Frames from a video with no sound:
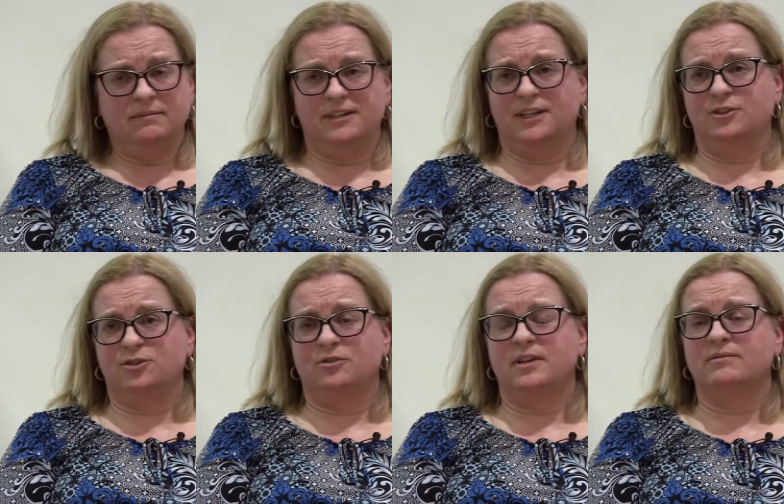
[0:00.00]
They
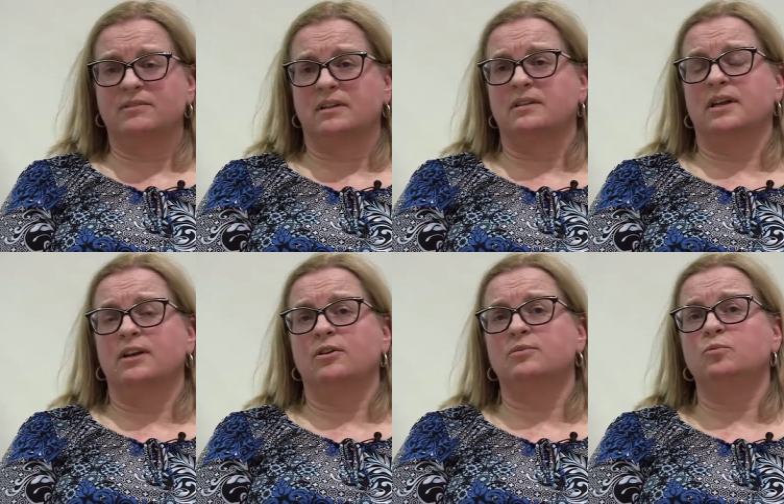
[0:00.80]
should have gotten a
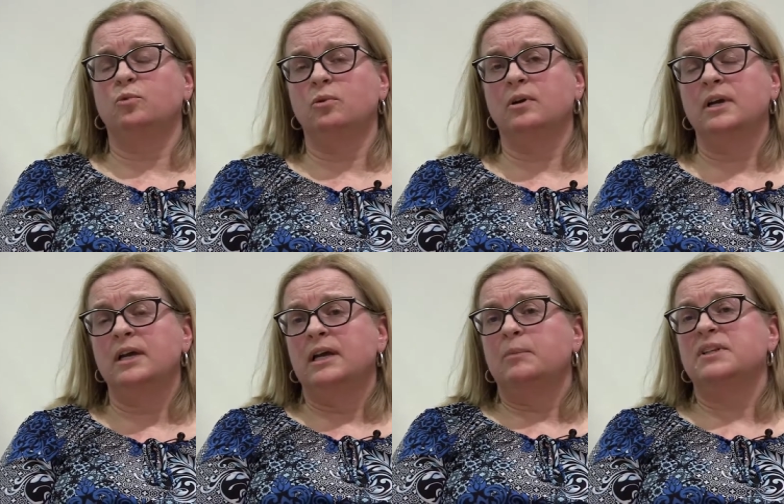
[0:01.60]
lot more,
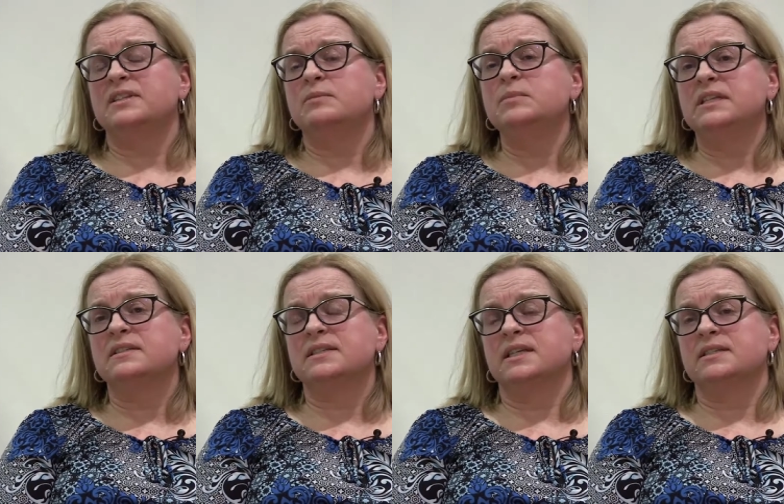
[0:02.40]
but that
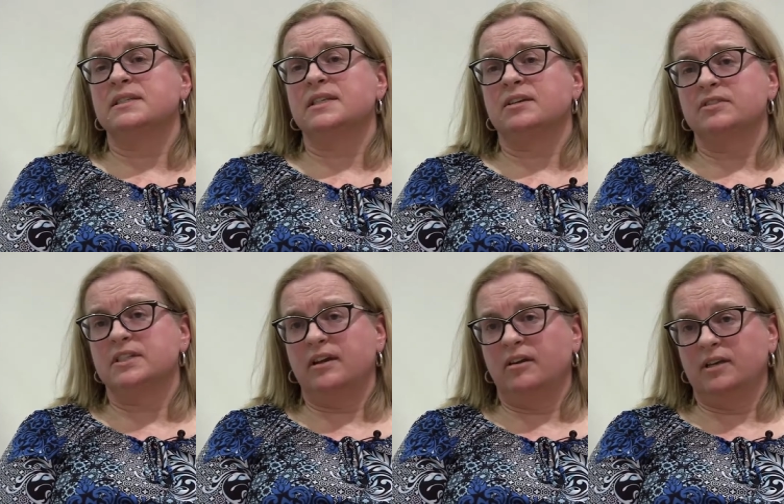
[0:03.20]
means that the
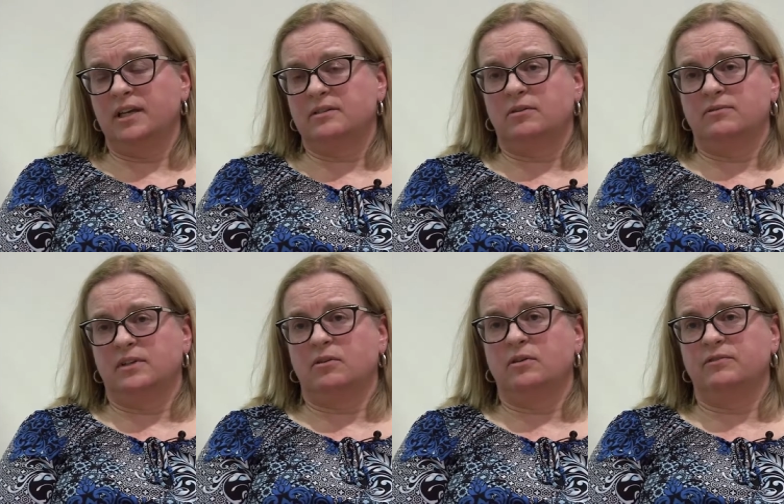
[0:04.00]
Secretariat of
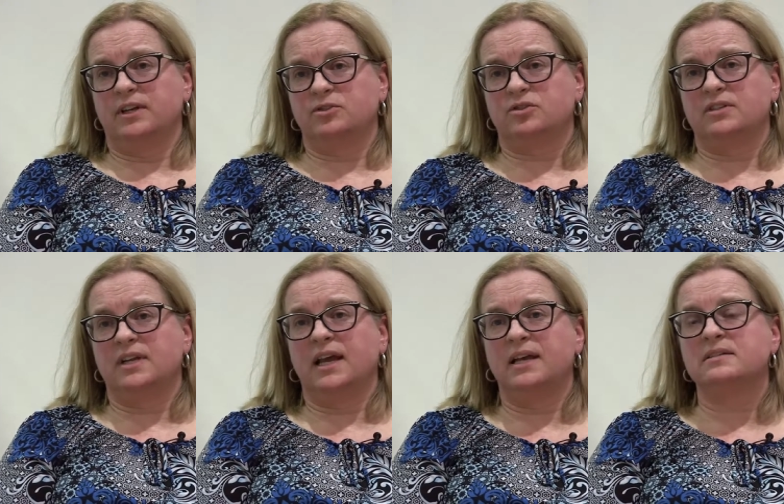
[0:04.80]
the Convention
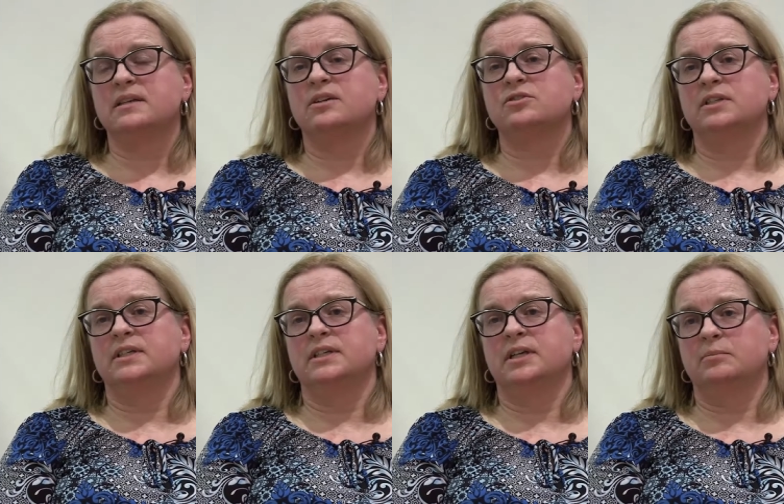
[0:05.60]
has
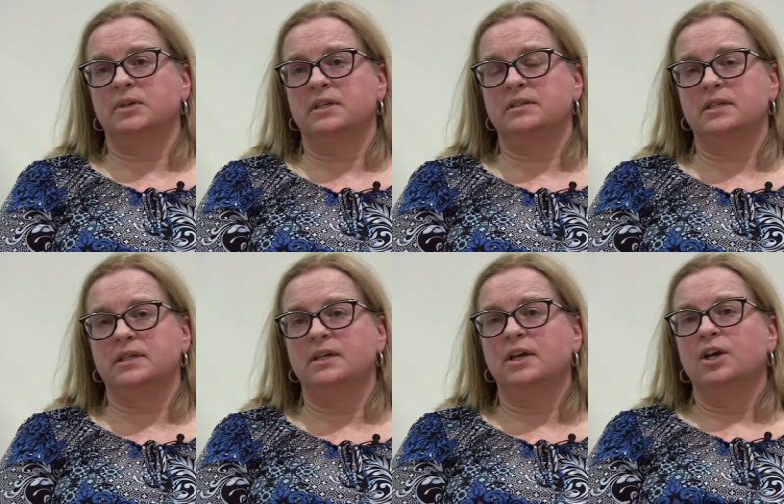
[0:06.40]
actually the
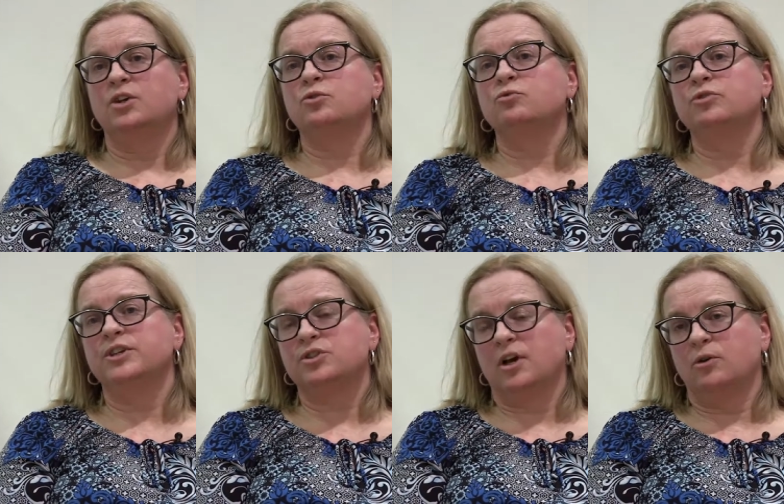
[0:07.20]
ability to
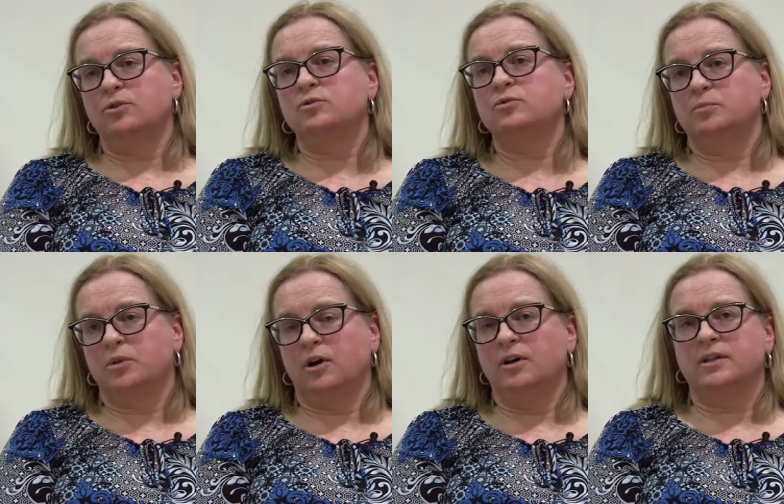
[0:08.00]
reach out to the
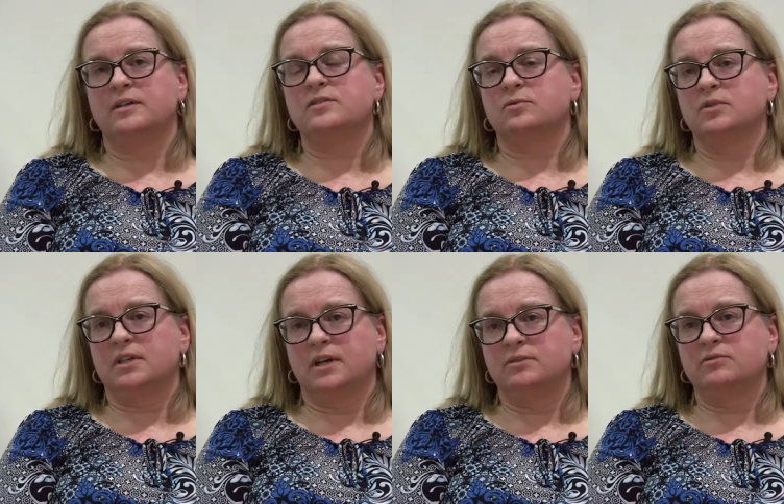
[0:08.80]
parties, to the
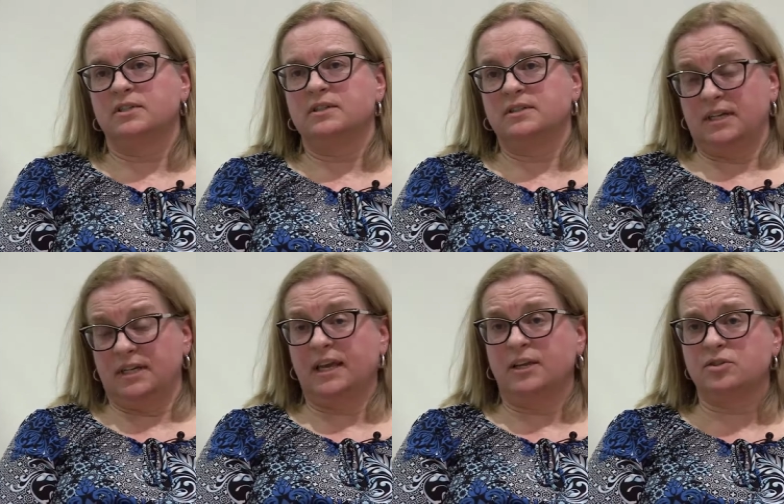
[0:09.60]
country
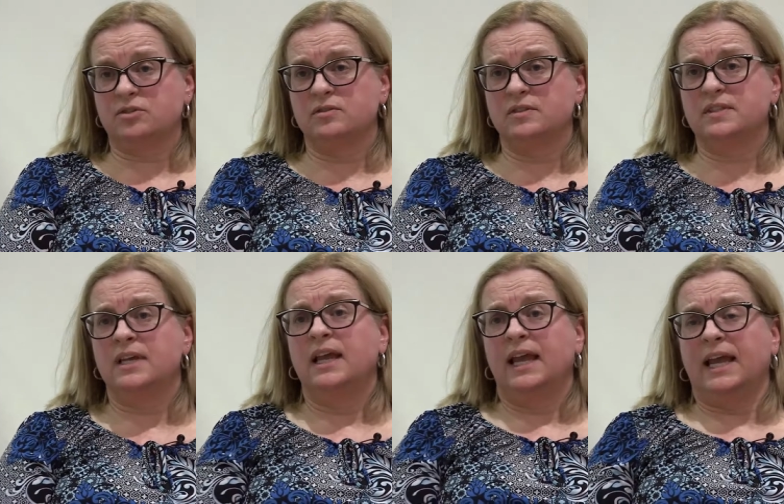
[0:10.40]
delegations,
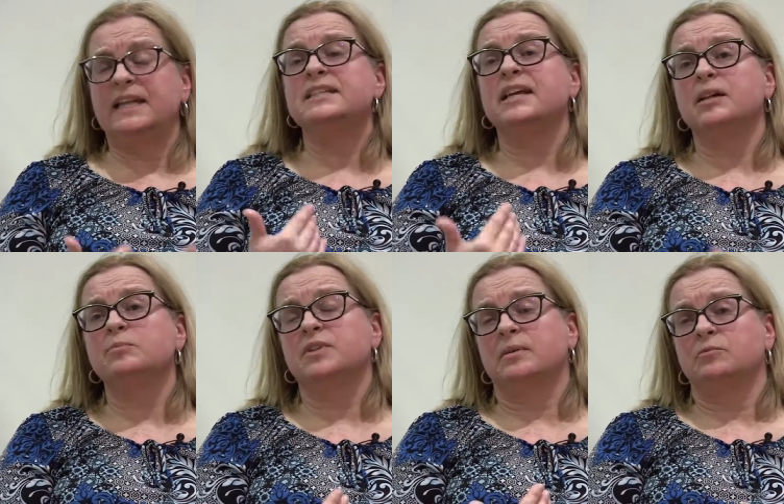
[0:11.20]
and
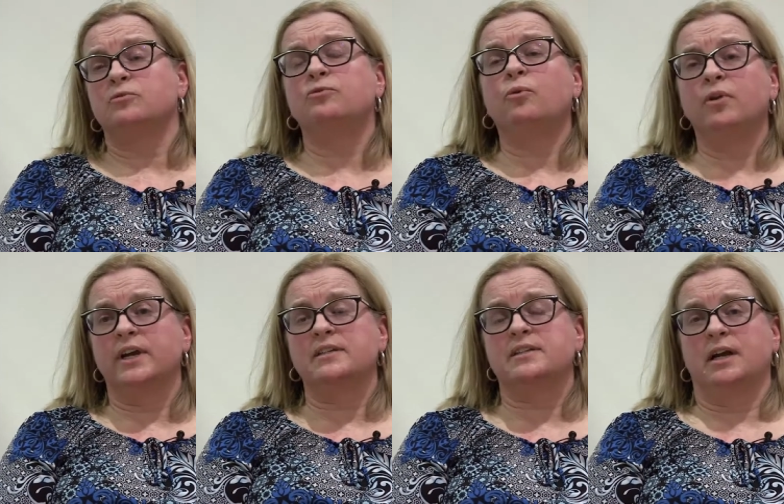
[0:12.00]
help them, for
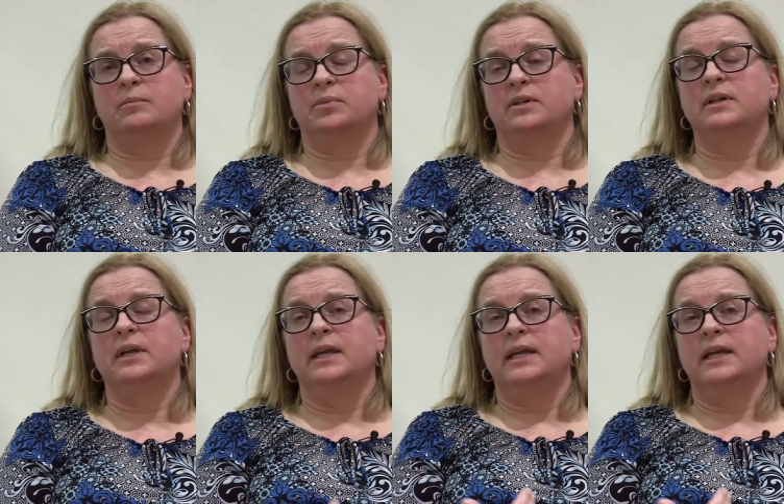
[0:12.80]
example,